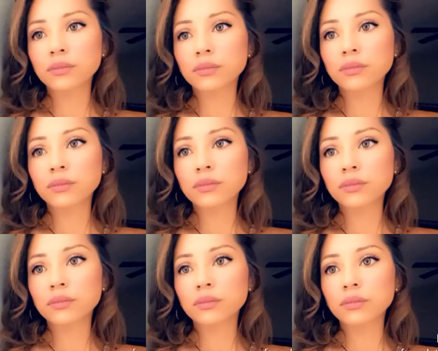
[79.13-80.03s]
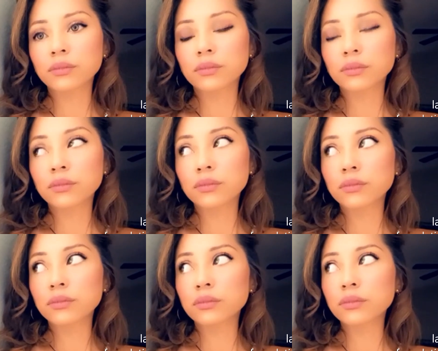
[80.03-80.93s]

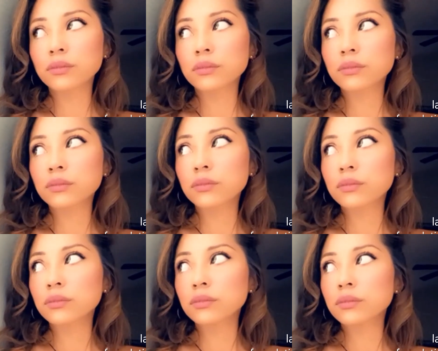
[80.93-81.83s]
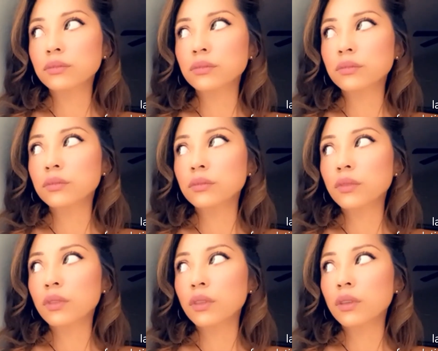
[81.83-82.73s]

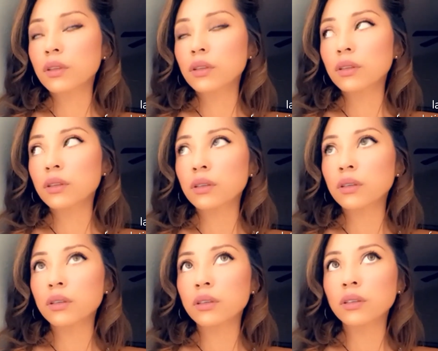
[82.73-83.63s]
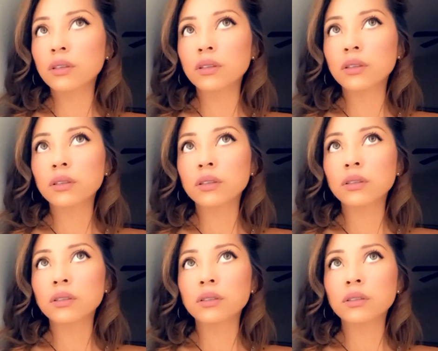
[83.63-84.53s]

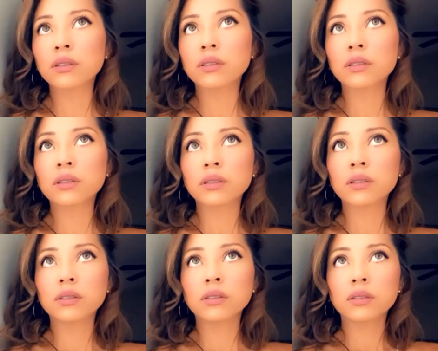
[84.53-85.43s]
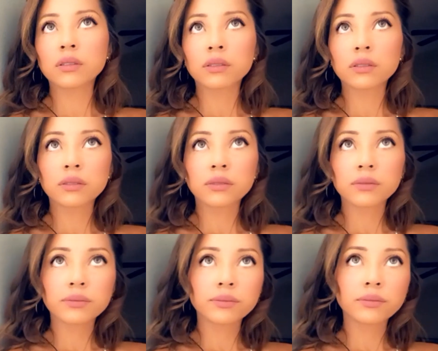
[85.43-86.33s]

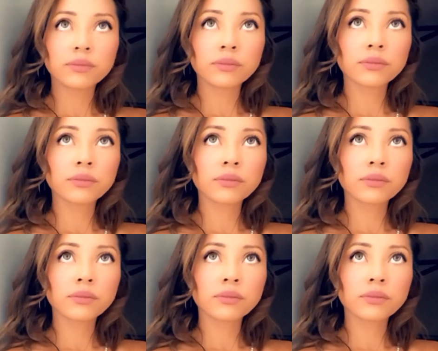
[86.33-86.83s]
[no speech]